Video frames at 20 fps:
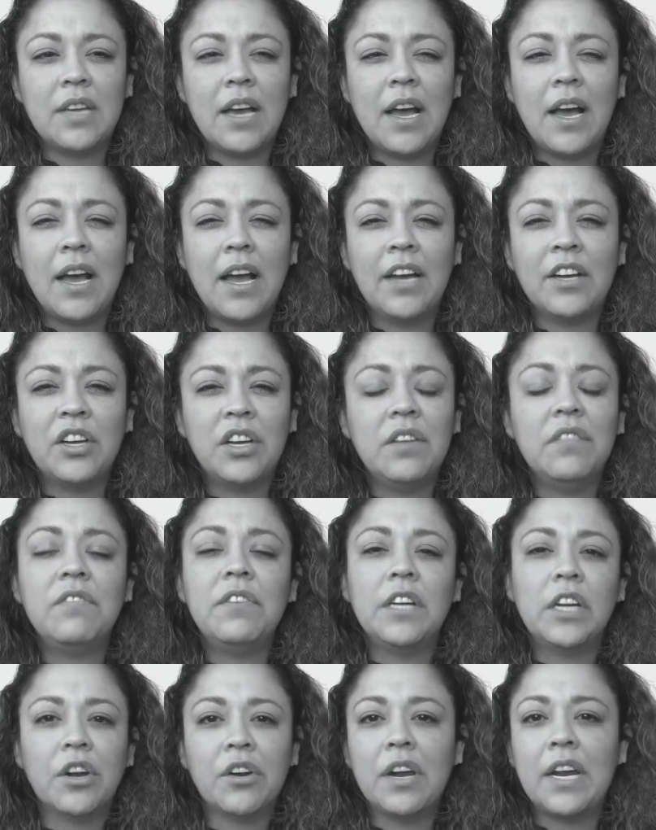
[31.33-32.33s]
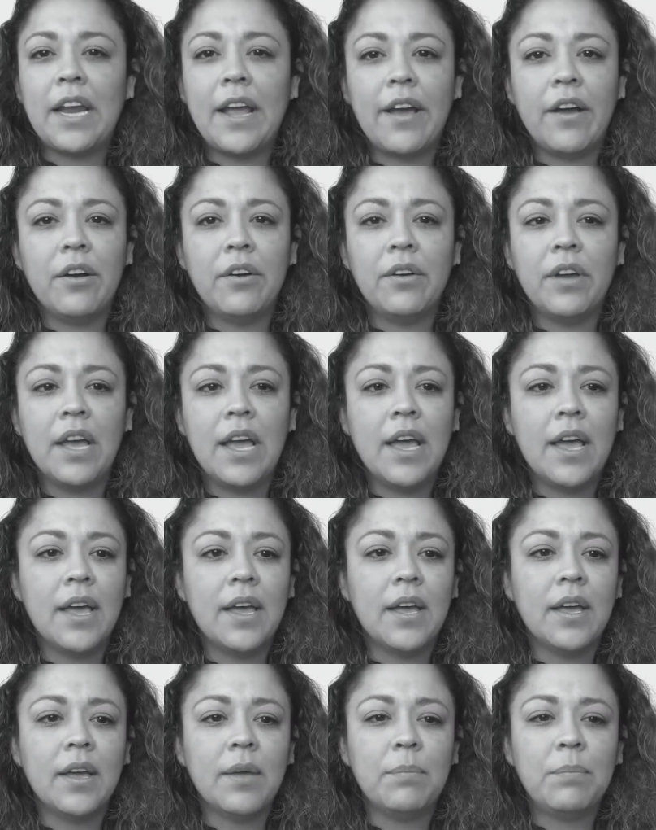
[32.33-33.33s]
I couldn't figure it out.
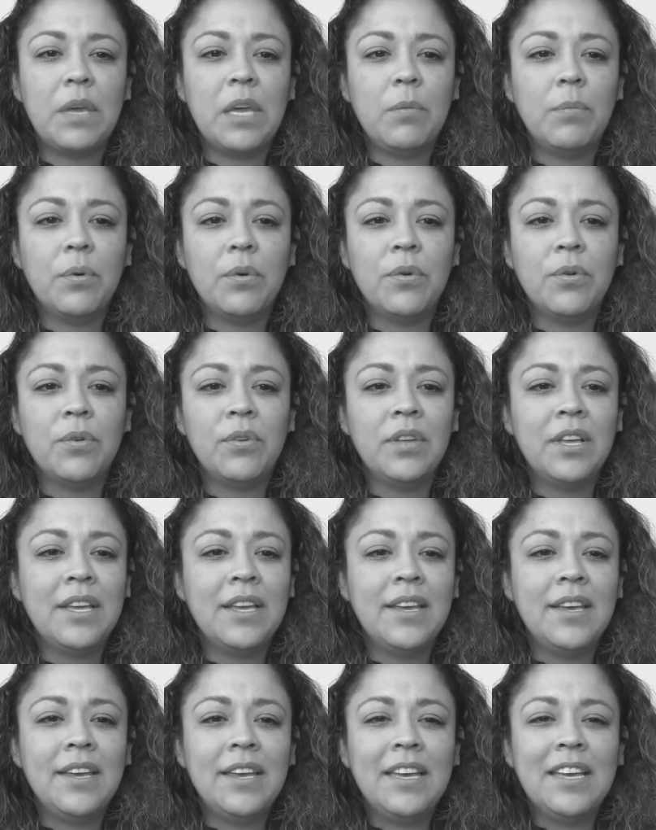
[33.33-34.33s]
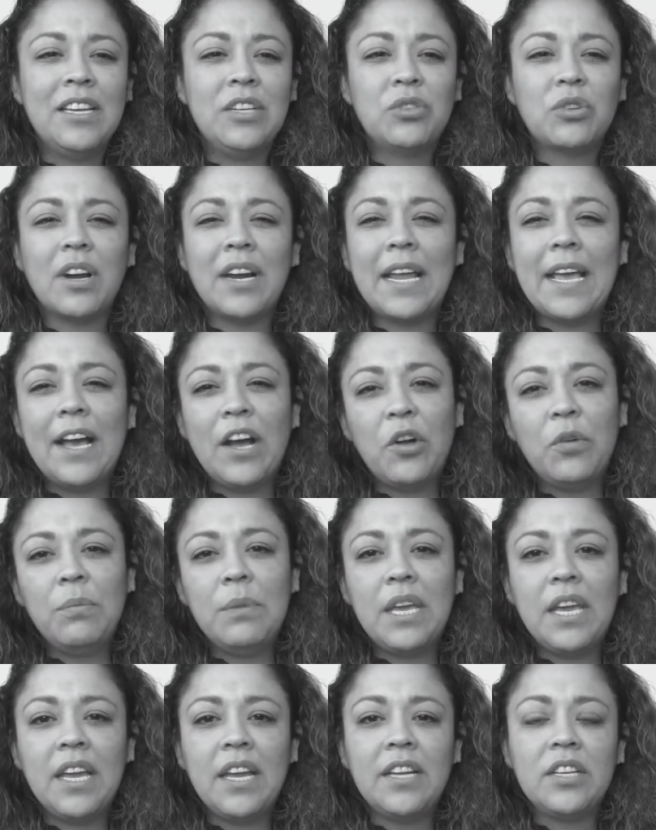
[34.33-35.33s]
People try to help
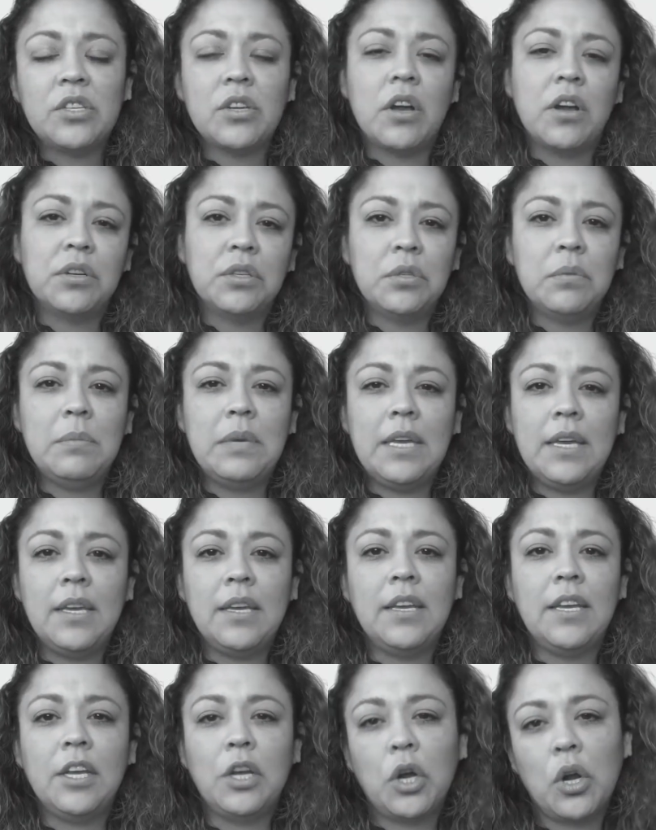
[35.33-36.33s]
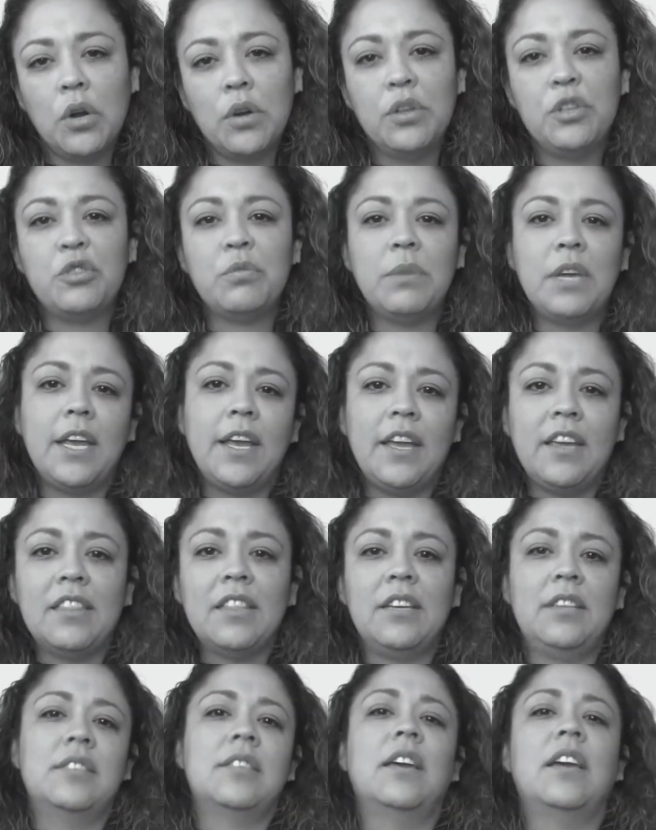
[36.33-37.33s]
me, talk to me, encourage me,
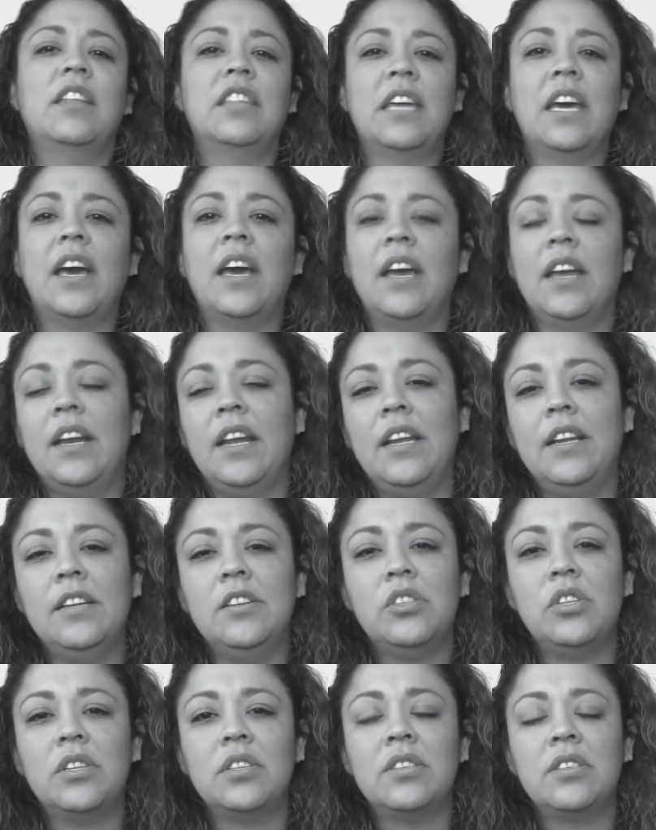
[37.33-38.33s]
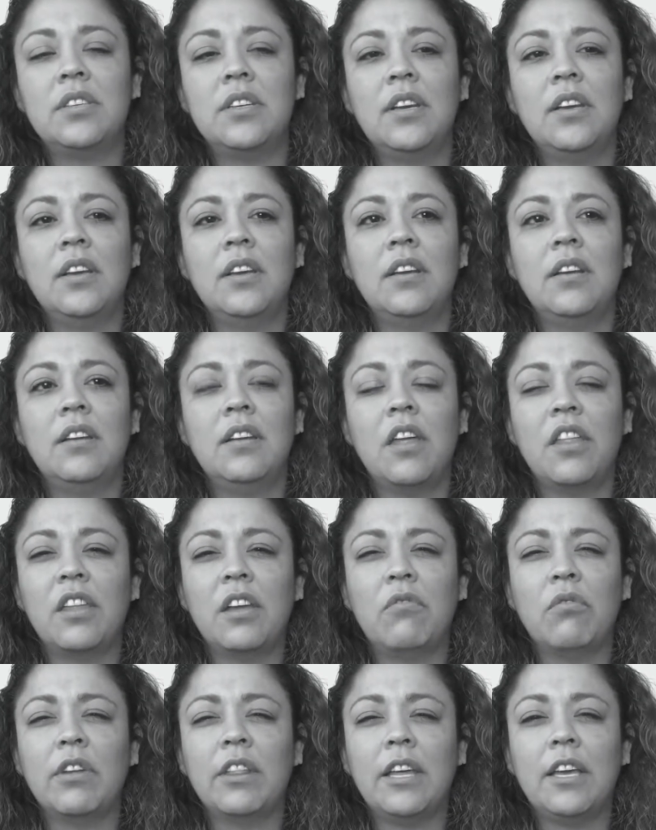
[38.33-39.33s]
things like that, and
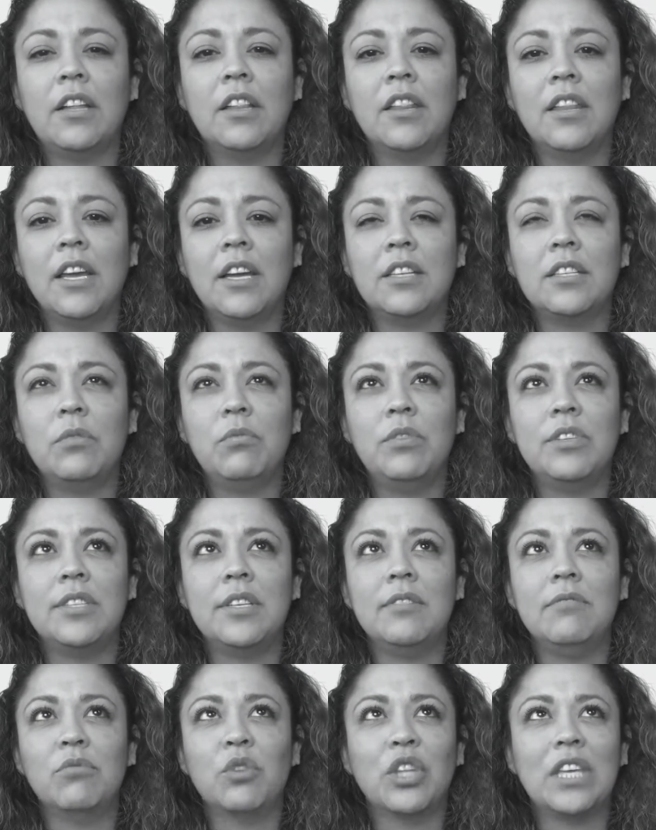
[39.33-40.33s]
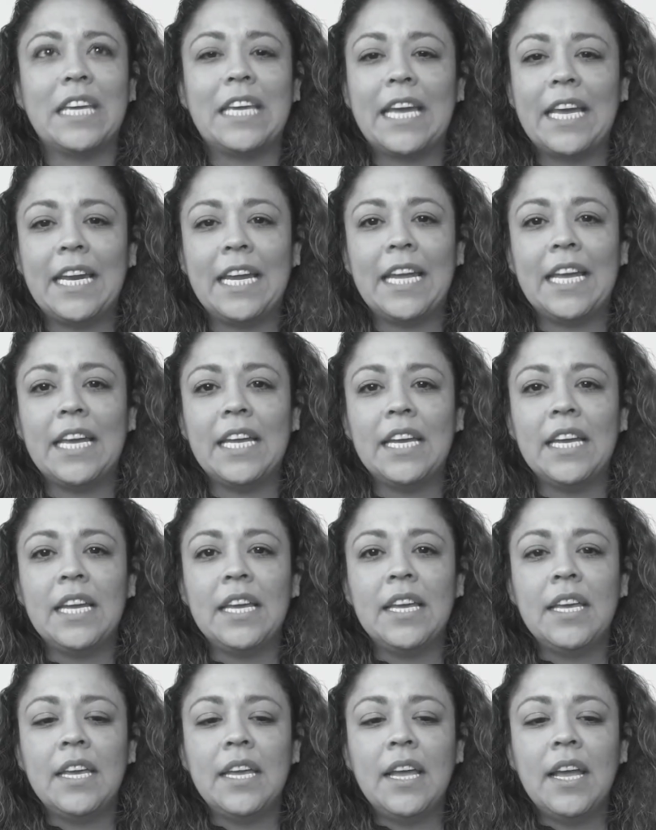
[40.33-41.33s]
nothing really clicked. I wasn't really getting it.
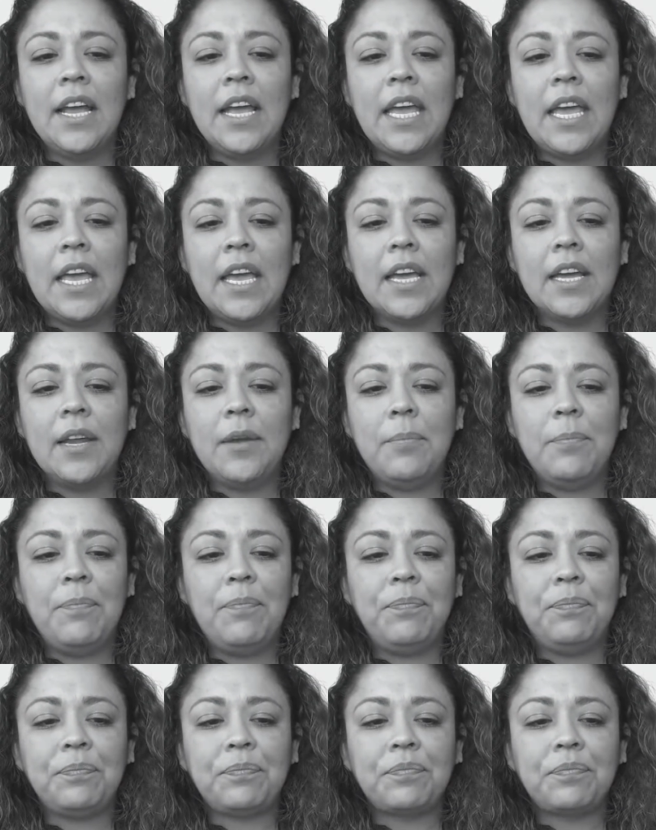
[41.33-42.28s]
And